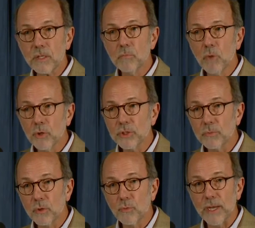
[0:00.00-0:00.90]

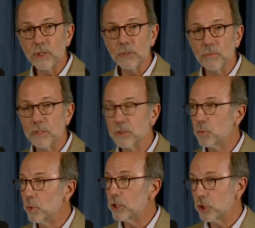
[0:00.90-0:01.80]
multiple regimens,
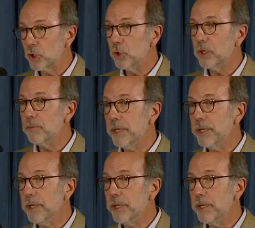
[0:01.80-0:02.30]
which could